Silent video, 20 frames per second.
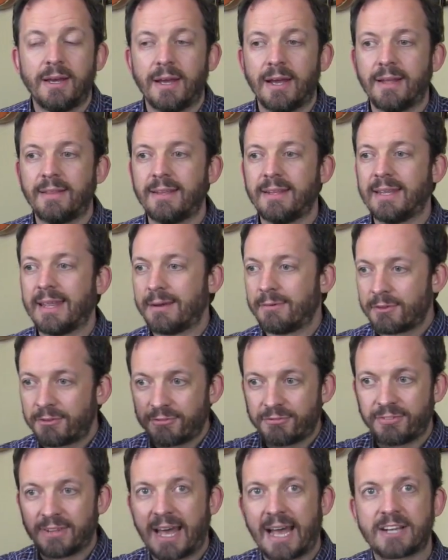and then they would
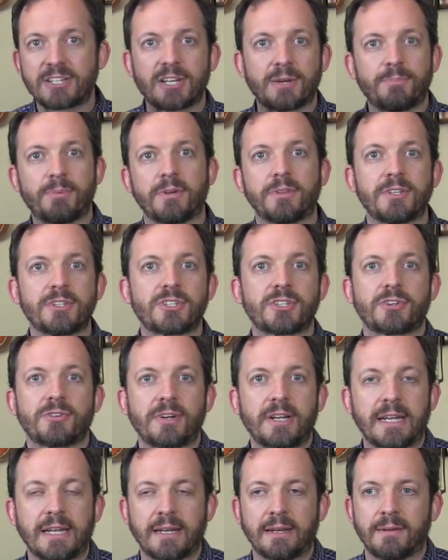flash up on the
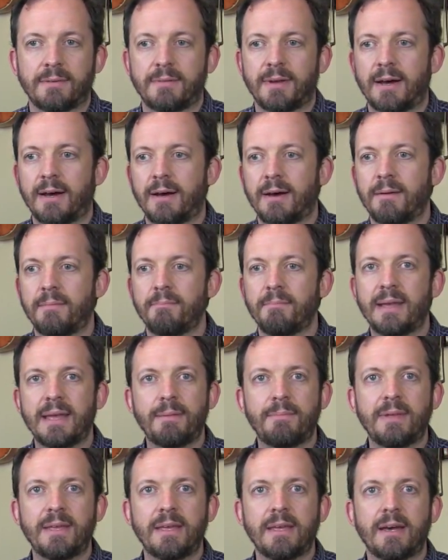screen
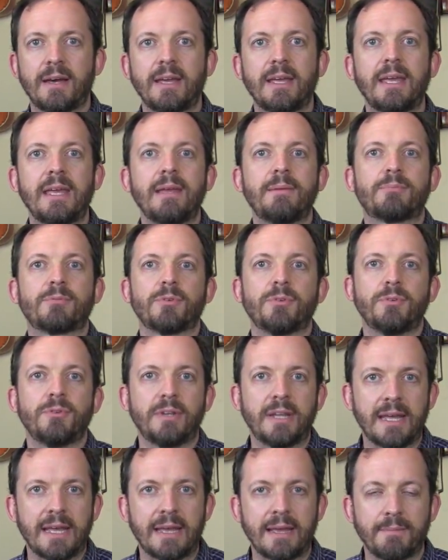maybe a Hebrew
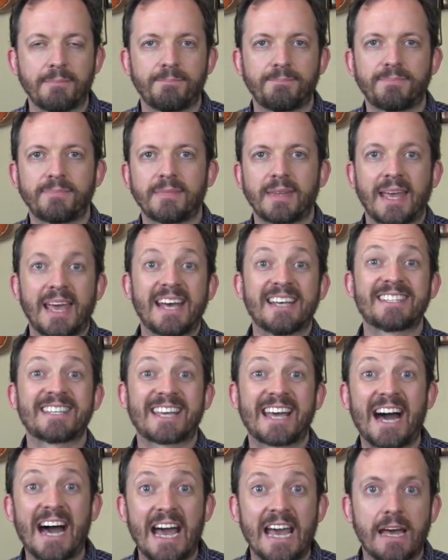name,
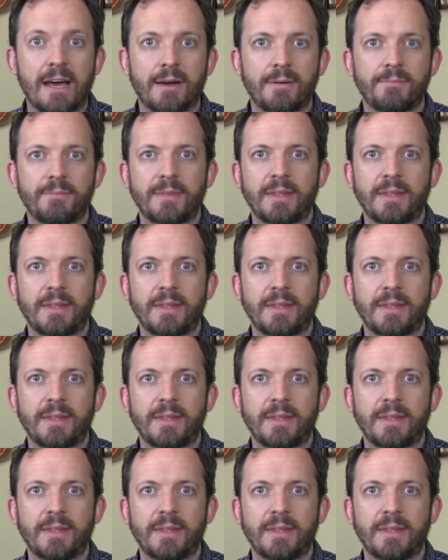Hezekiah,